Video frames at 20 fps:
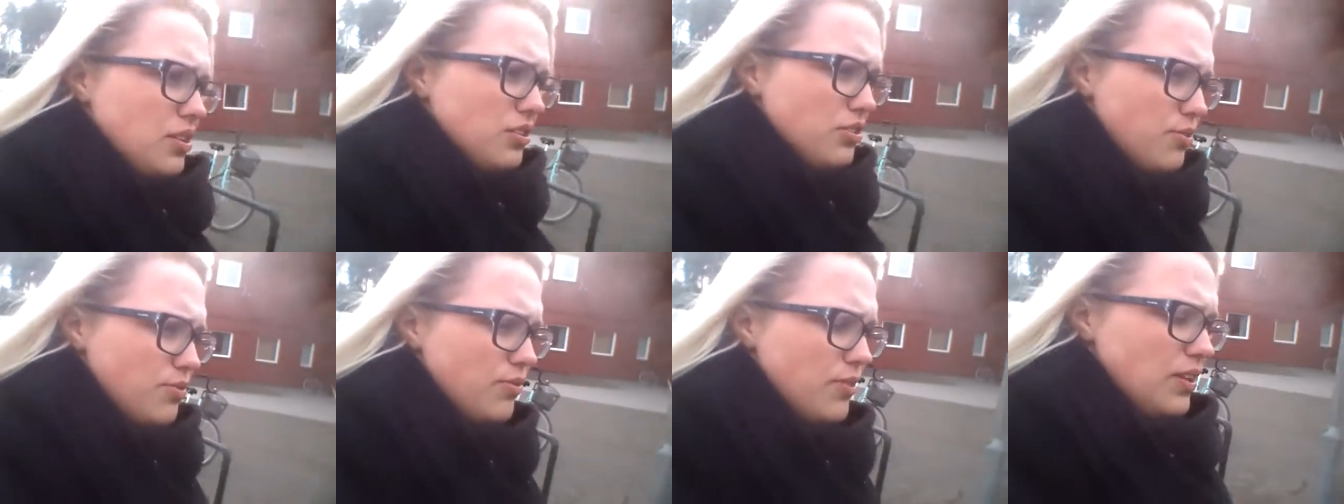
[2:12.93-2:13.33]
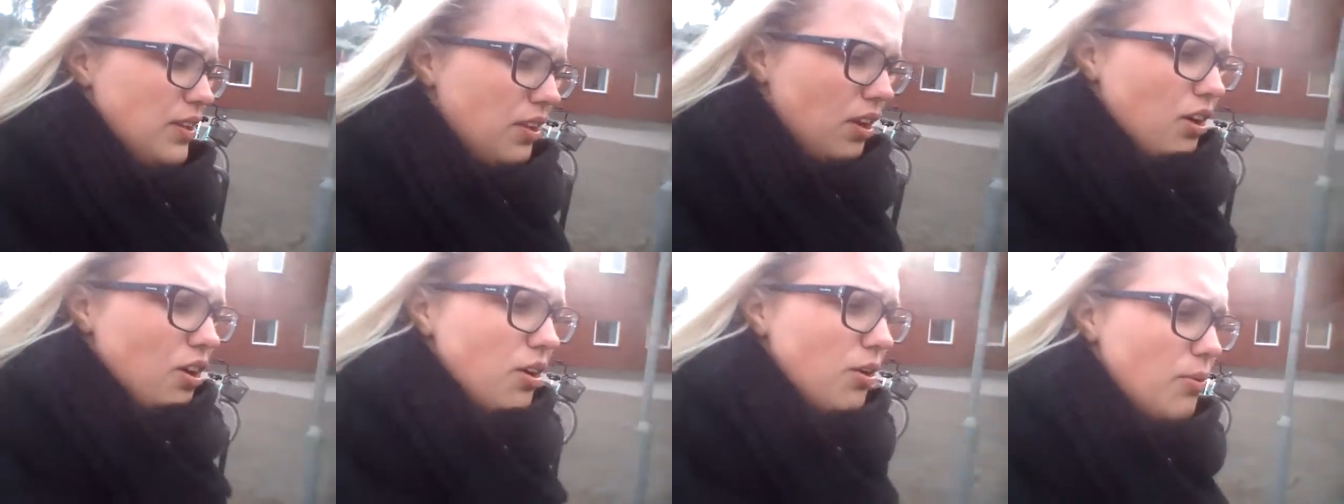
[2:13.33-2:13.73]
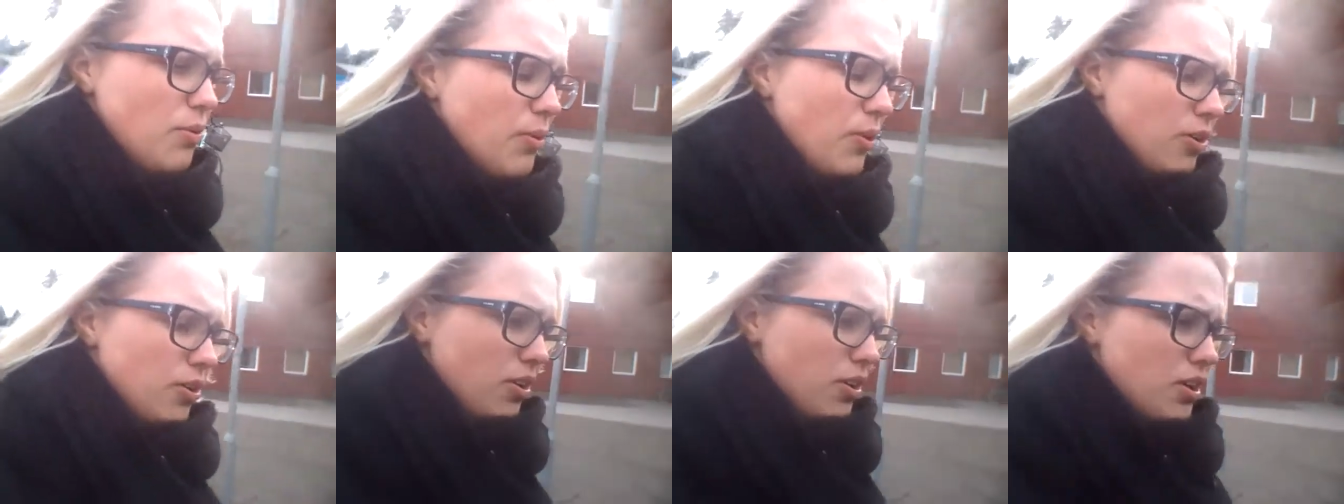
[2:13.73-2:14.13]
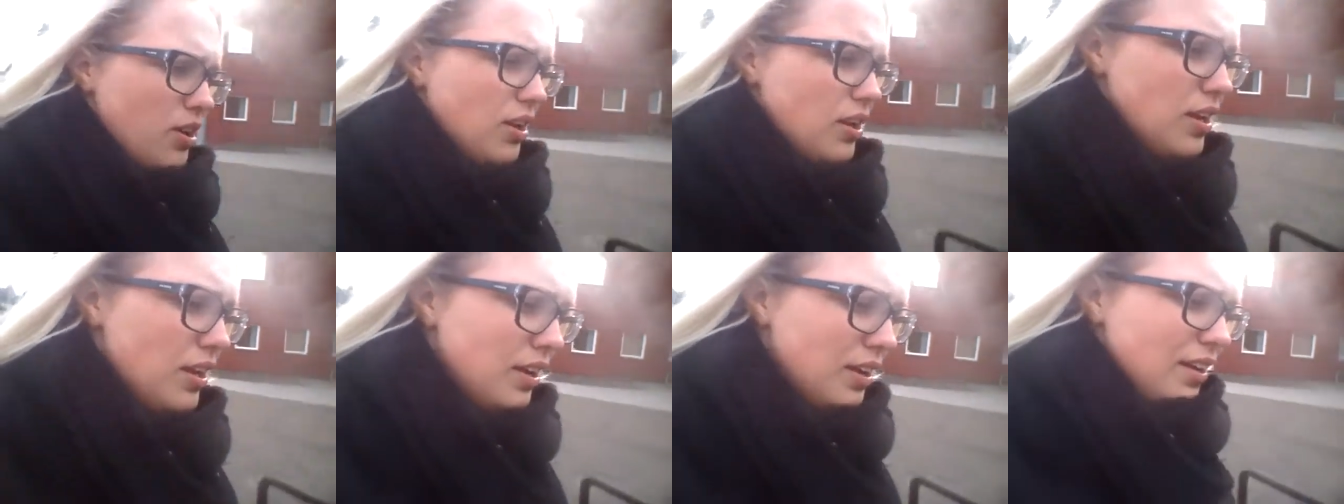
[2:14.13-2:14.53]
I just feel awkward
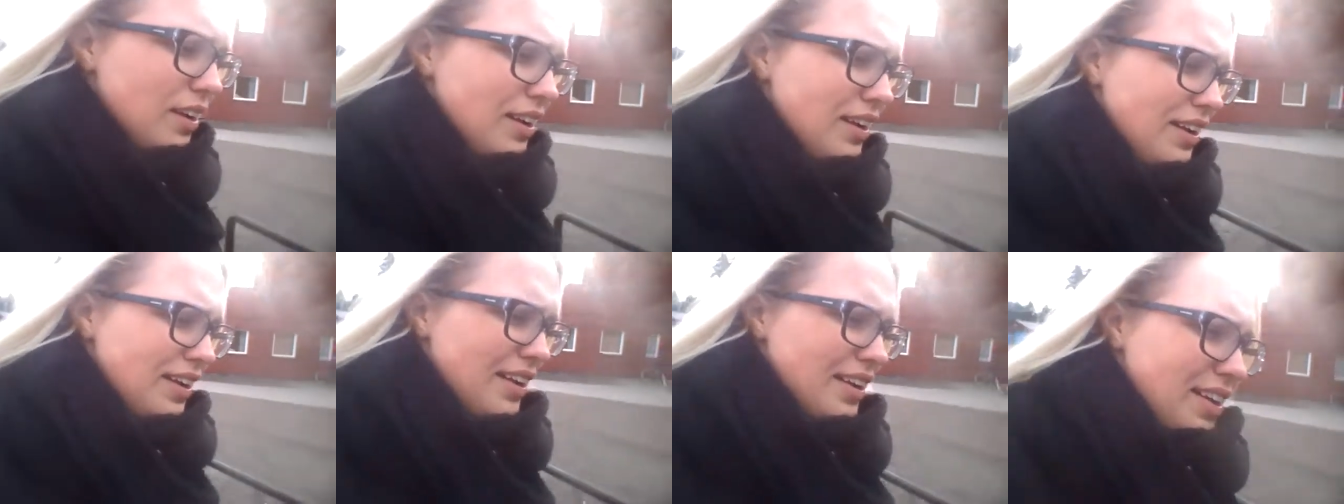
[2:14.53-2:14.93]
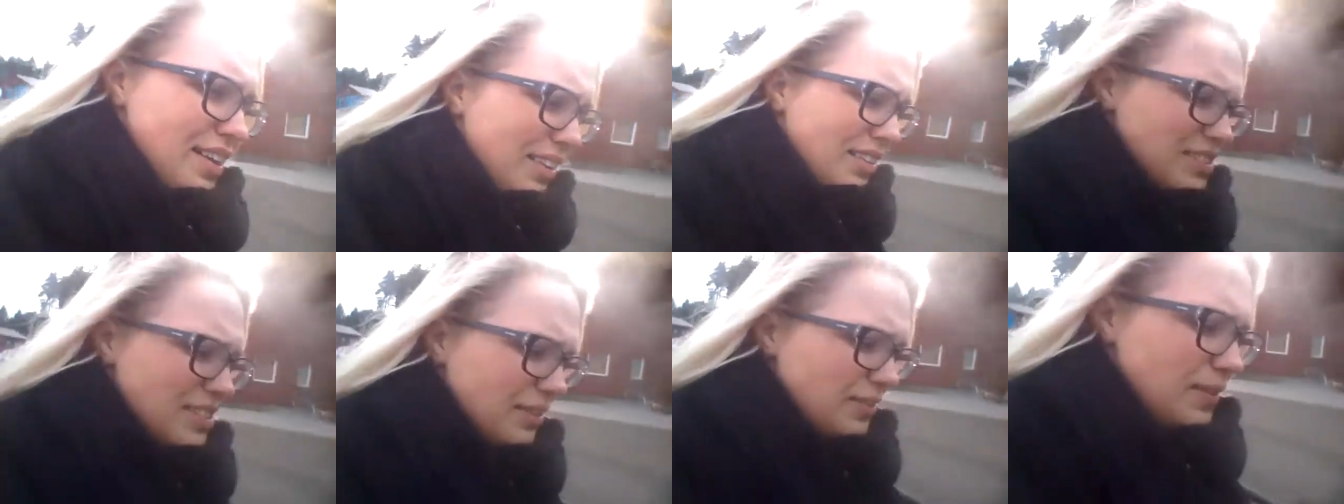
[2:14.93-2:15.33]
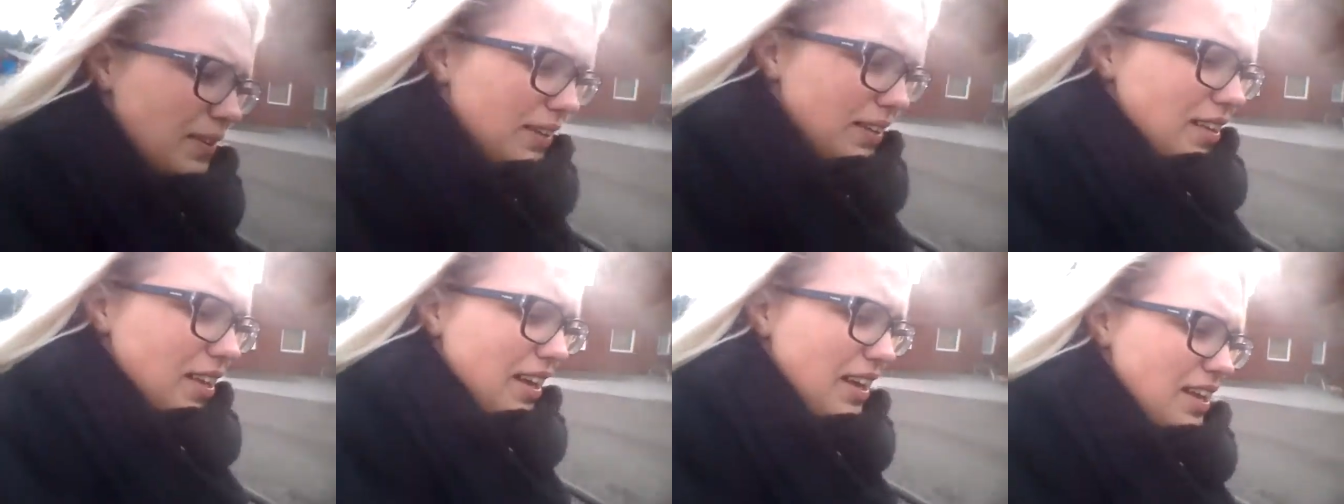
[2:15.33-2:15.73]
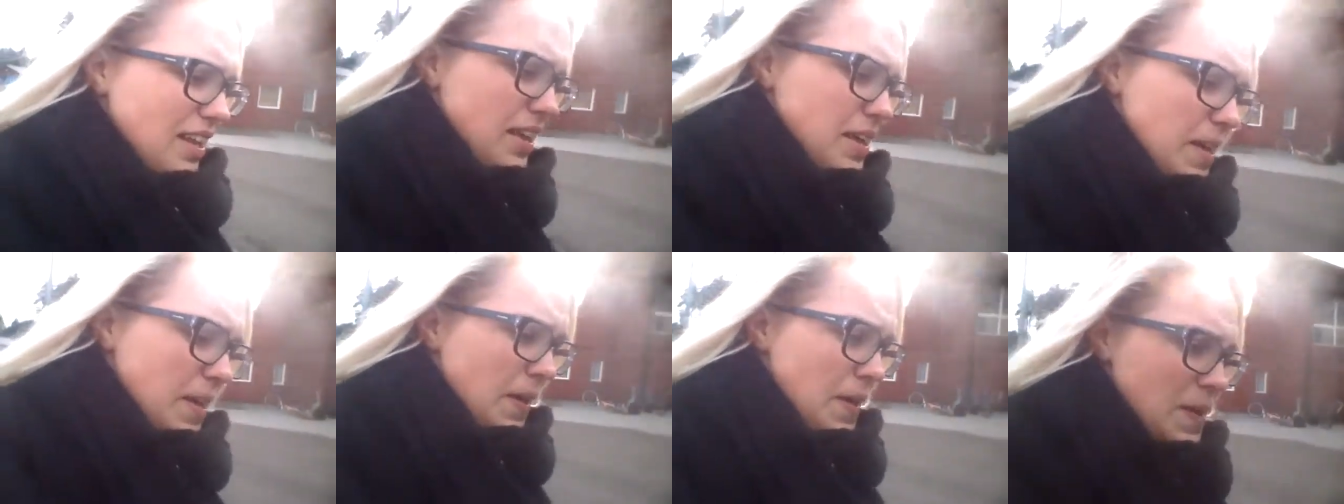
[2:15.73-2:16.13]
and stuff like that.
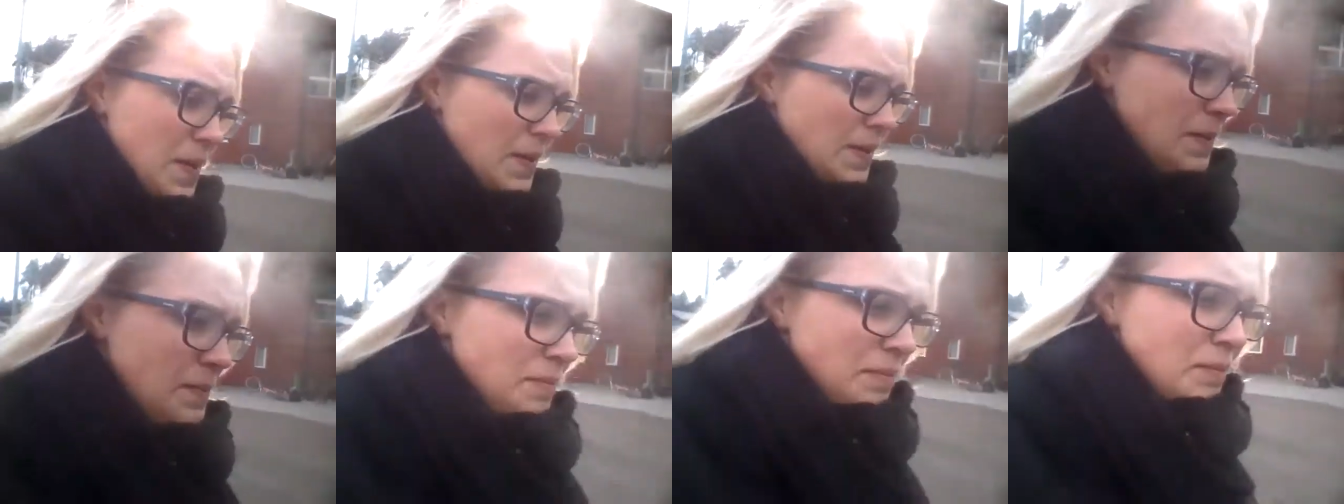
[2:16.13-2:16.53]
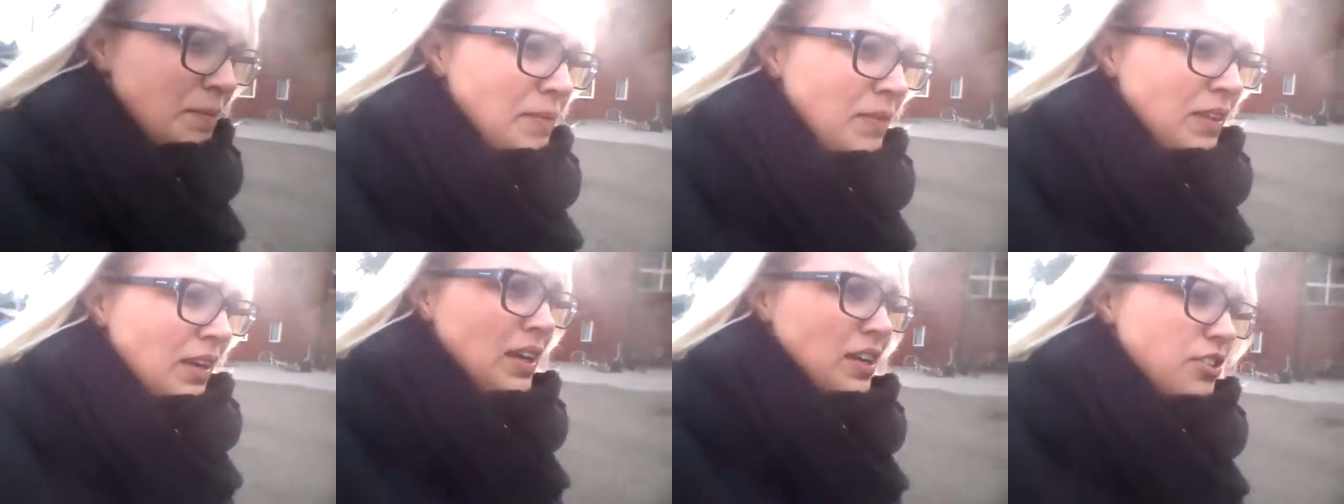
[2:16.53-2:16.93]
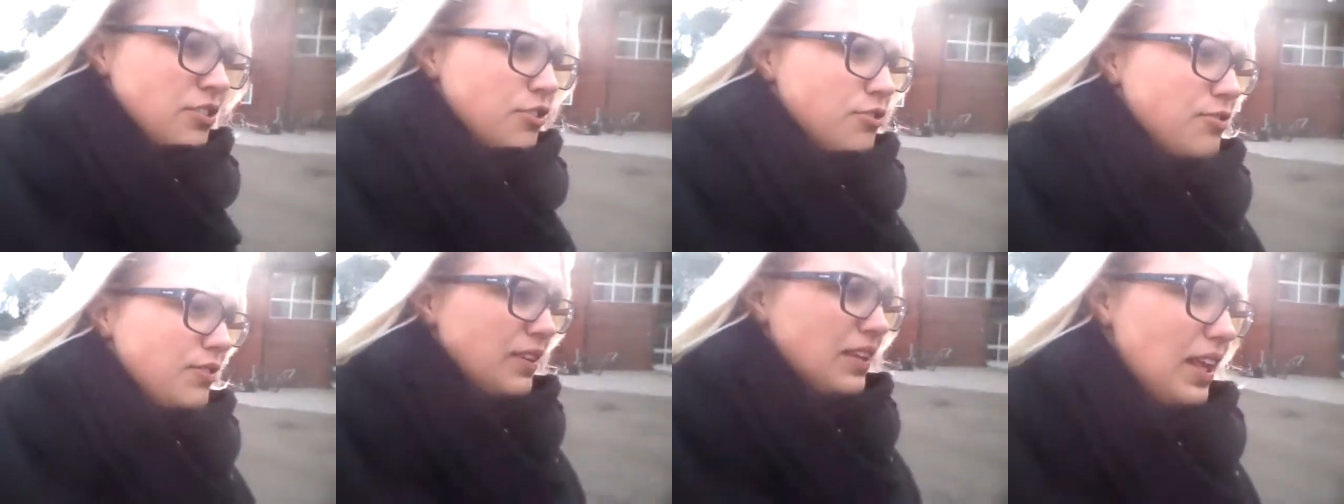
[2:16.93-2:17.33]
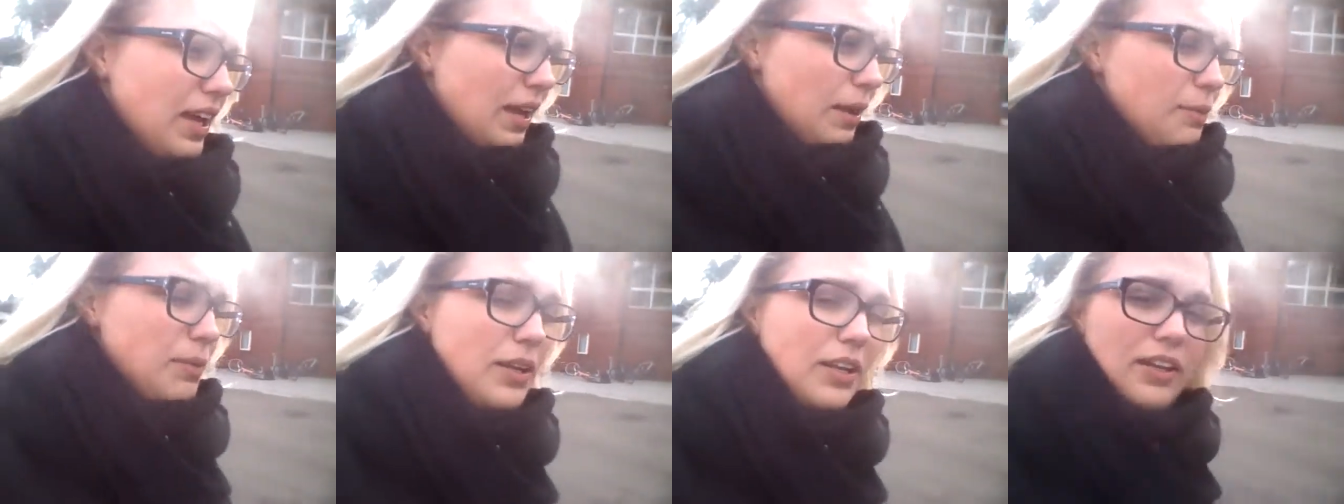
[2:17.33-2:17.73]
I just feel like
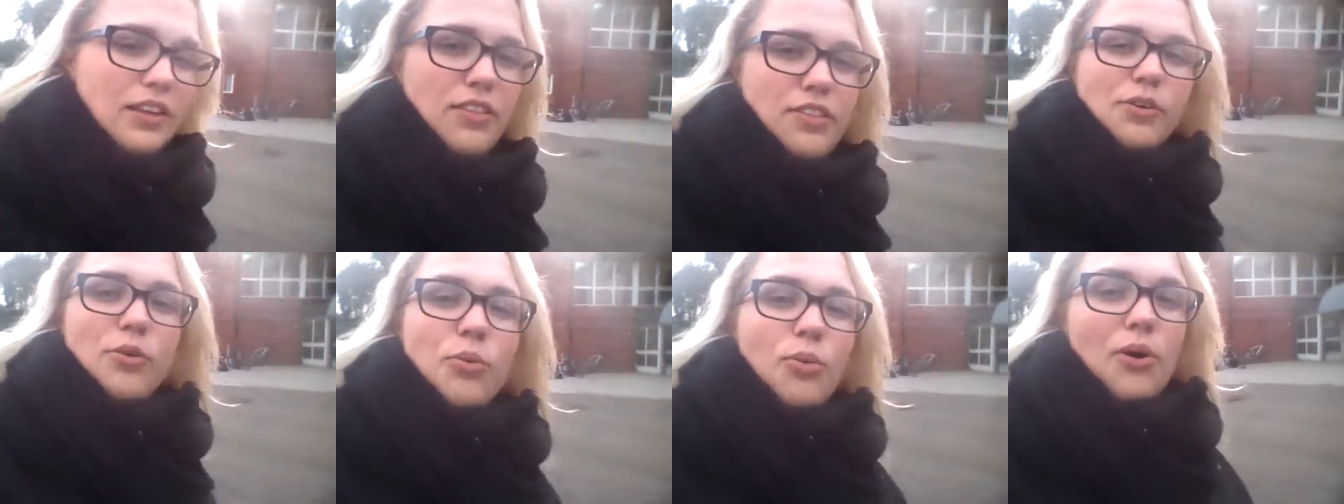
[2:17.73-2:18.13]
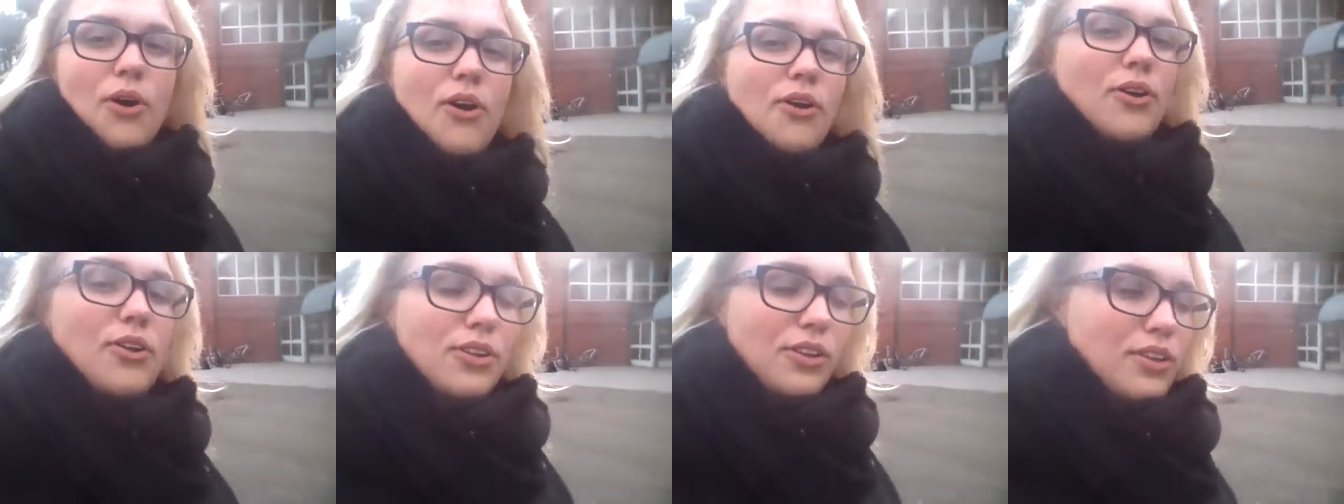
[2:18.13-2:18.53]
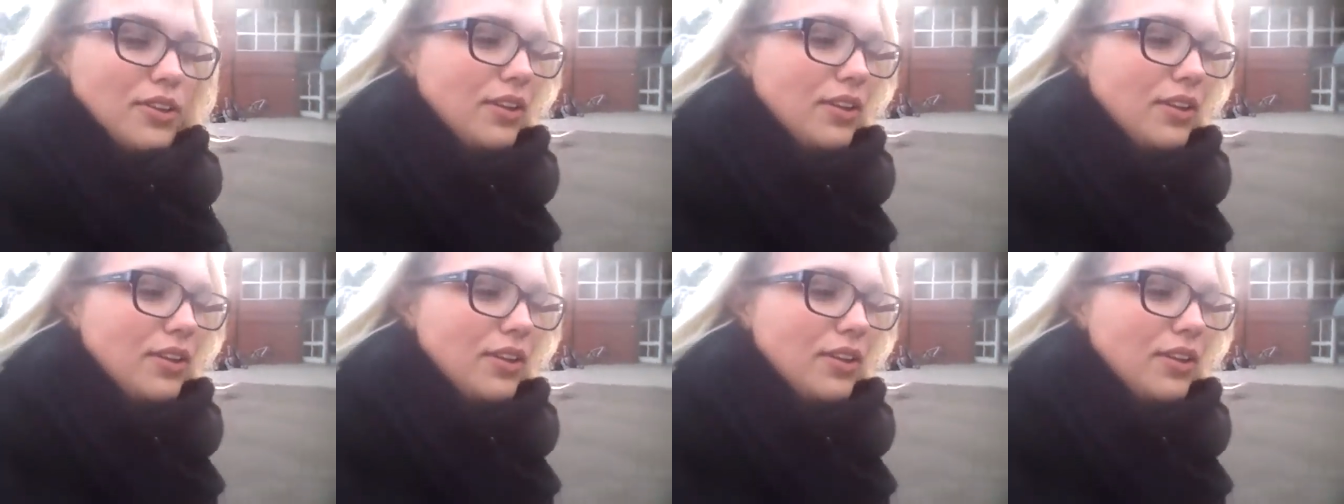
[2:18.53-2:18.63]
I'm in another world.